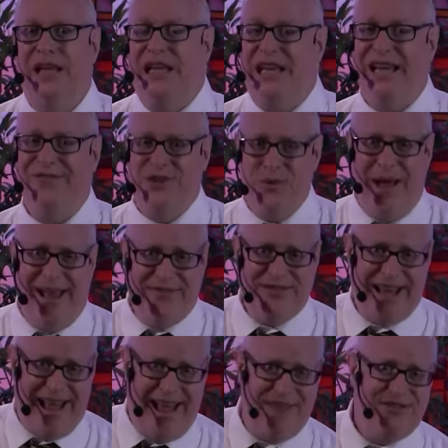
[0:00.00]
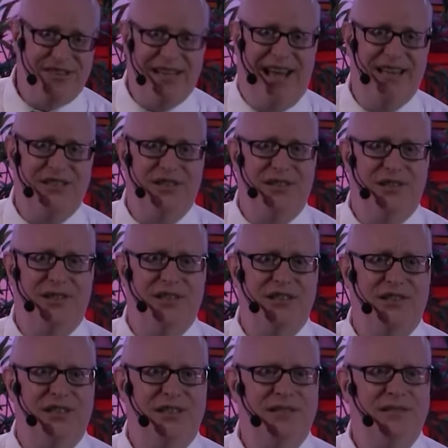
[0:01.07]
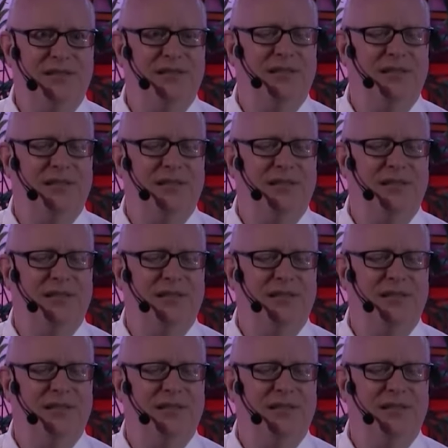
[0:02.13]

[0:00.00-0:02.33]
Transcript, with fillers: If you have to advertise you're a Christian,